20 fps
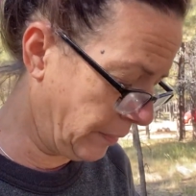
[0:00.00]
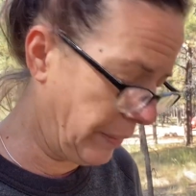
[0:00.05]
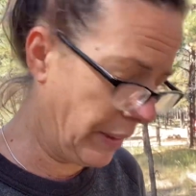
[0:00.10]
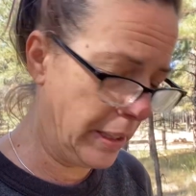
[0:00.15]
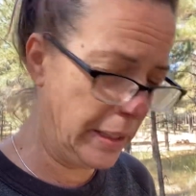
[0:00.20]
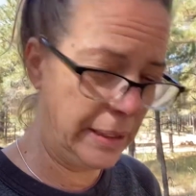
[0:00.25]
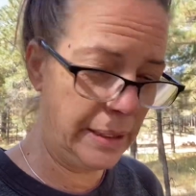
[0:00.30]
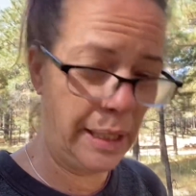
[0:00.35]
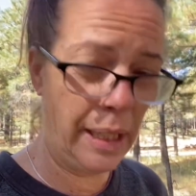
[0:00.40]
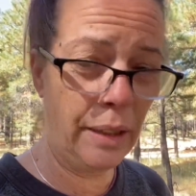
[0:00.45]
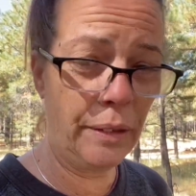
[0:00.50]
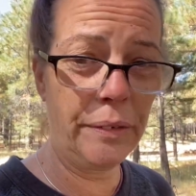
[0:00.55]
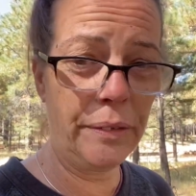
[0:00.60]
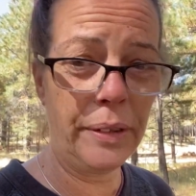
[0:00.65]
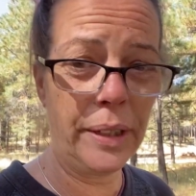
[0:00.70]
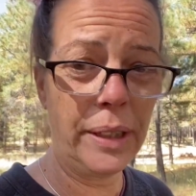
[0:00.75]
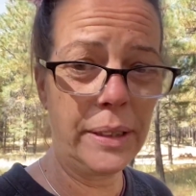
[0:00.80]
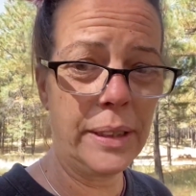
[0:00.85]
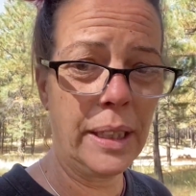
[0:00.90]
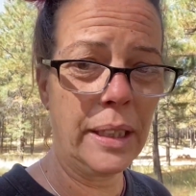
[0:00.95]
fucking
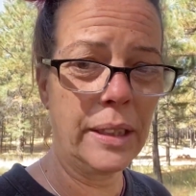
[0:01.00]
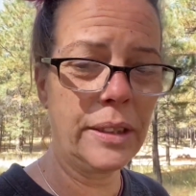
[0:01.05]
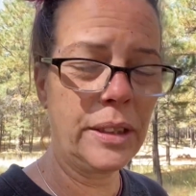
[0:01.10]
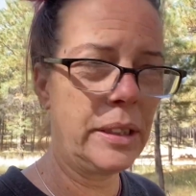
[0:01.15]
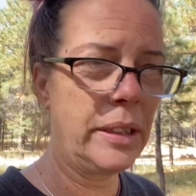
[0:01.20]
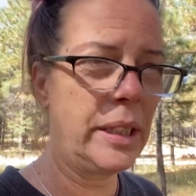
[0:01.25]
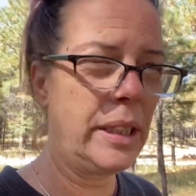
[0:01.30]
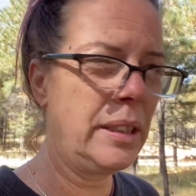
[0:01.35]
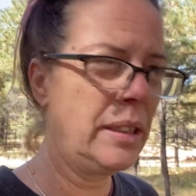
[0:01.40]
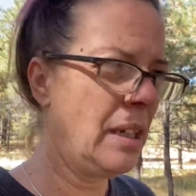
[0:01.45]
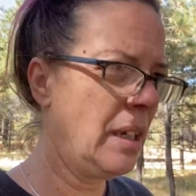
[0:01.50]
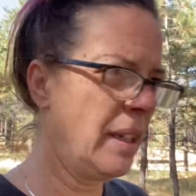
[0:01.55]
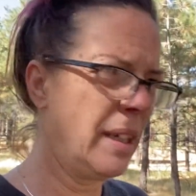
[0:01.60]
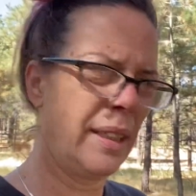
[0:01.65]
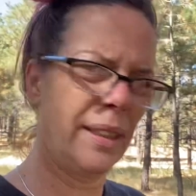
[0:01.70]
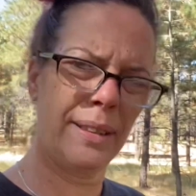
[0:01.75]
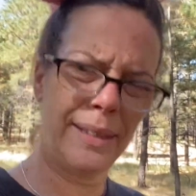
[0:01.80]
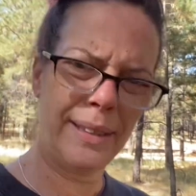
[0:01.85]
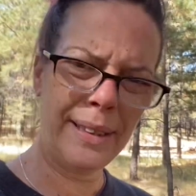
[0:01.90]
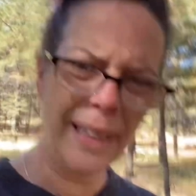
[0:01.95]
sacrifice, actually.
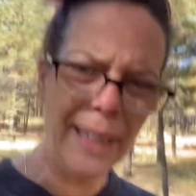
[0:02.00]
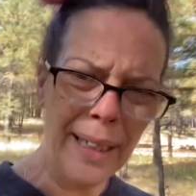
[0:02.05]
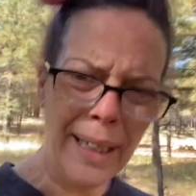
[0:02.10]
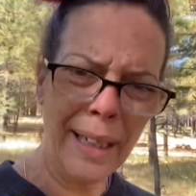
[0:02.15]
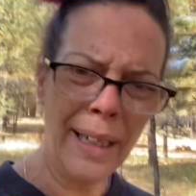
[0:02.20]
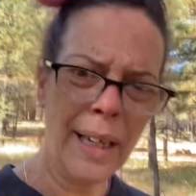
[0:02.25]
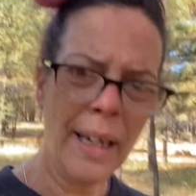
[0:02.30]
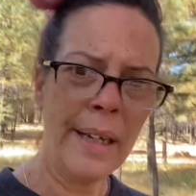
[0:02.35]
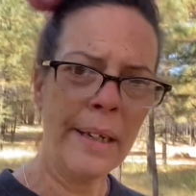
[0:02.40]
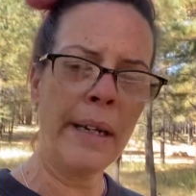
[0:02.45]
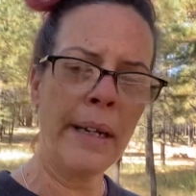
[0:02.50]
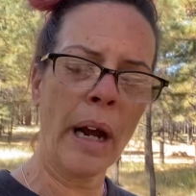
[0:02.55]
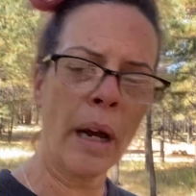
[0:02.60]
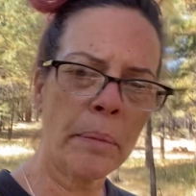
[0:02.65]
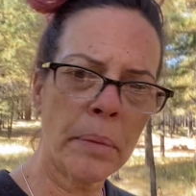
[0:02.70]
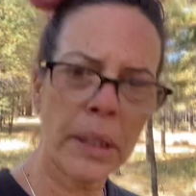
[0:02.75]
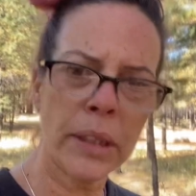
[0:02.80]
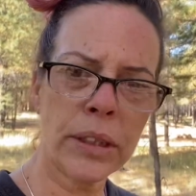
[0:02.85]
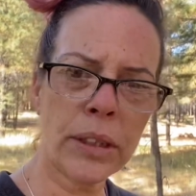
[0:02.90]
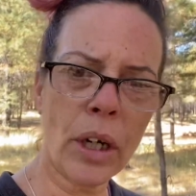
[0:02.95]
See? Now I'm
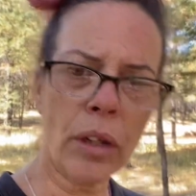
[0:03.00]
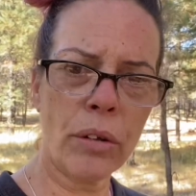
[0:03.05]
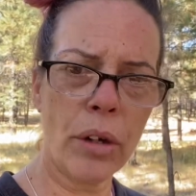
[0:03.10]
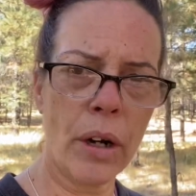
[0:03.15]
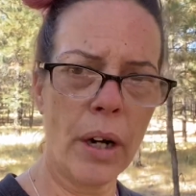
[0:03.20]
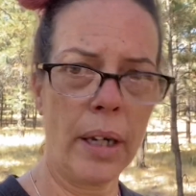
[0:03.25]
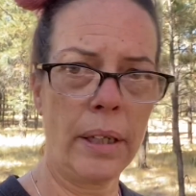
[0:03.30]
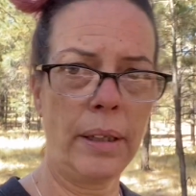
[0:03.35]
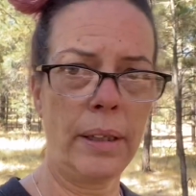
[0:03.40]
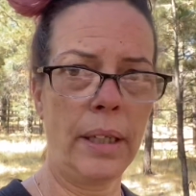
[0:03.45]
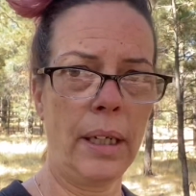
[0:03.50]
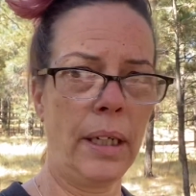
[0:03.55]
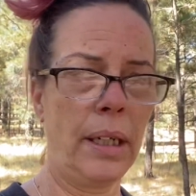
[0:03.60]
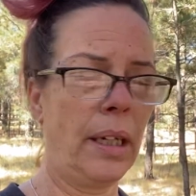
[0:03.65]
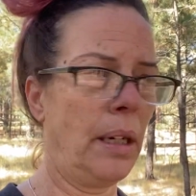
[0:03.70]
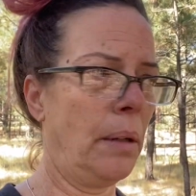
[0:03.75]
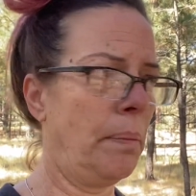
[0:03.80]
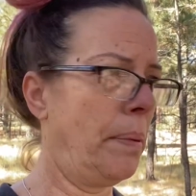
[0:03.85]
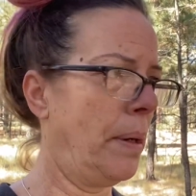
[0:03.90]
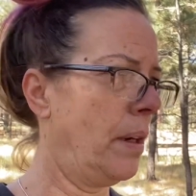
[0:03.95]
going to start crying
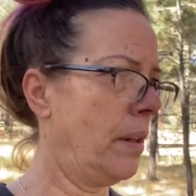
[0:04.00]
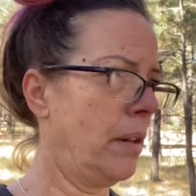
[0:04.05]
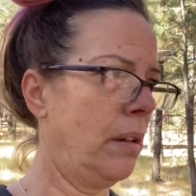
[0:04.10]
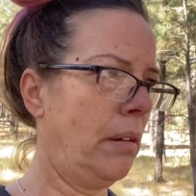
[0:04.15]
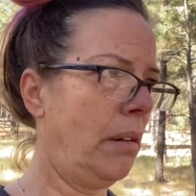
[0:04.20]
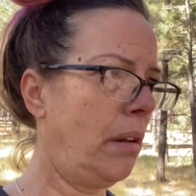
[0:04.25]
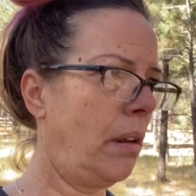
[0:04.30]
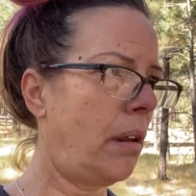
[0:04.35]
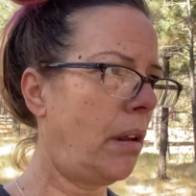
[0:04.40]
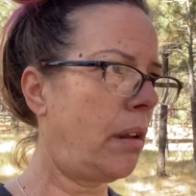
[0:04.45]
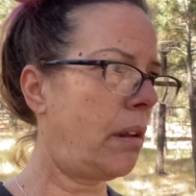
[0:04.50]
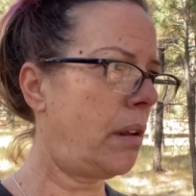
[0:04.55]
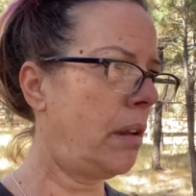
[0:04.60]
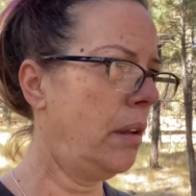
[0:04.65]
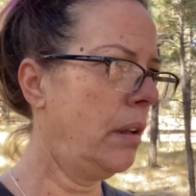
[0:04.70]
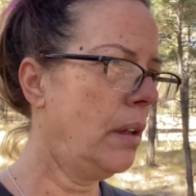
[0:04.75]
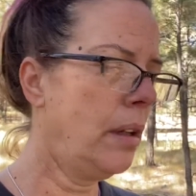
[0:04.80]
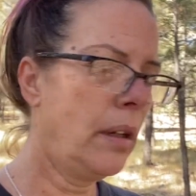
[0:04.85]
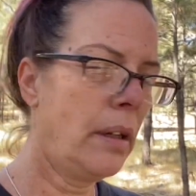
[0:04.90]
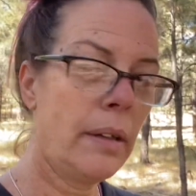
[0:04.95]
thinking about it. Ugh.
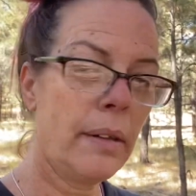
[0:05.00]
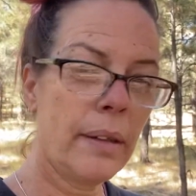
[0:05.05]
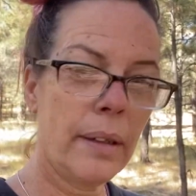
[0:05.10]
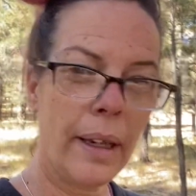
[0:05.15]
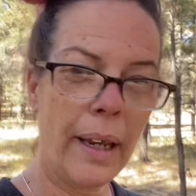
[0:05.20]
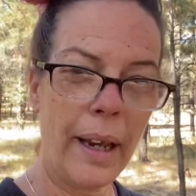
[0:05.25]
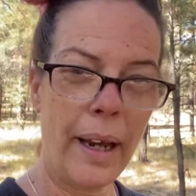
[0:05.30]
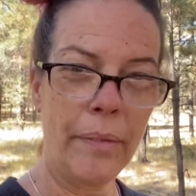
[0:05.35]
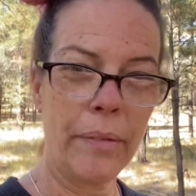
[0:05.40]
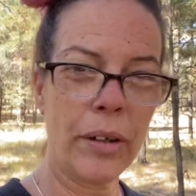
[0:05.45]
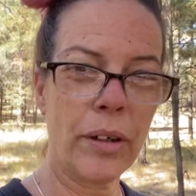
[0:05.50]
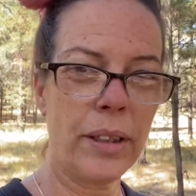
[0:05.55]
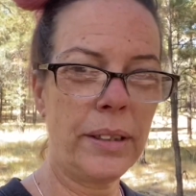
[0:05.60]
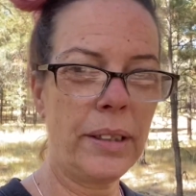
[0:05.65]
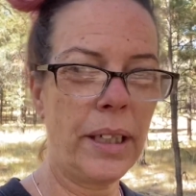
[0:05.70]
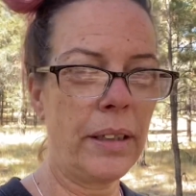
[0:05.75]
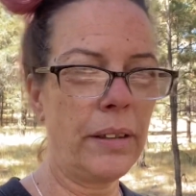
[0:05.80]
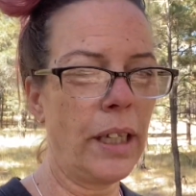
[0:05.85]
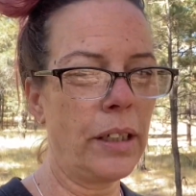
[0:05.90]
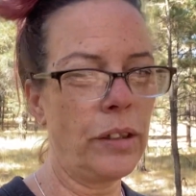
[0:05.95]
Okay, have a great
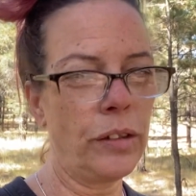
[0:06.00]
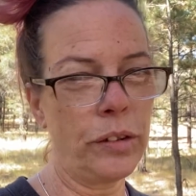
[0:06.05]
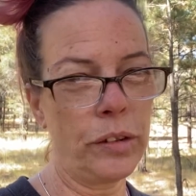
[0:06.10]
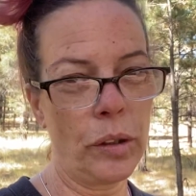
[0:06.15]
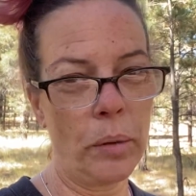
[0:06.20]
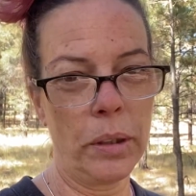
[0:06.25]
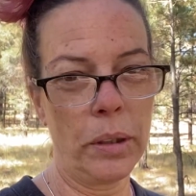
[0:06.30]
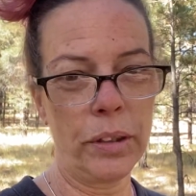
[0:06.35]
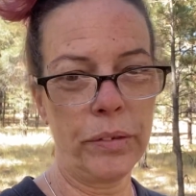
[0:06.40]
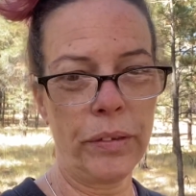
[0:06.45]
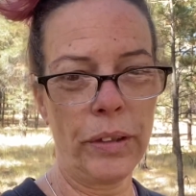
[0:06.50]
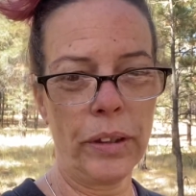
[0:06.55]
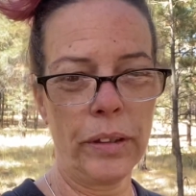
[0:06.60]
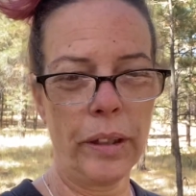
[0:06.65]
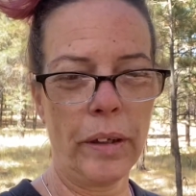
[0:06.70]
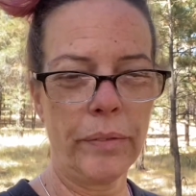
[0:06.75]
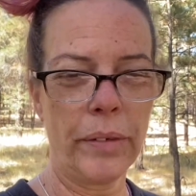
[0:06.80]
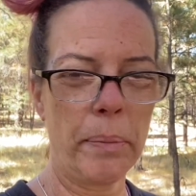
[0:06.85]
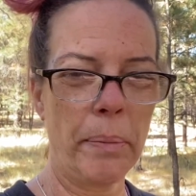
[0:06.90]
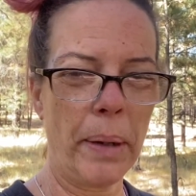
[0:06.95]
day. Thank you so much for your
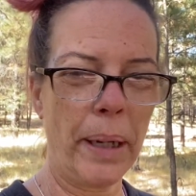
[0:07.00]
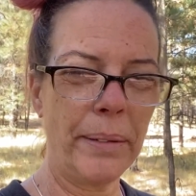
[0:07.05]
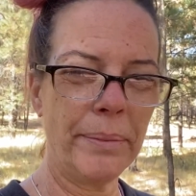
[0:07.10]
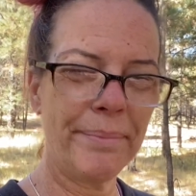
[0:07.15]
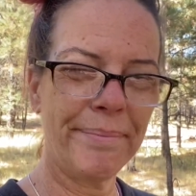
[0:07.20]
love. Okay, bye.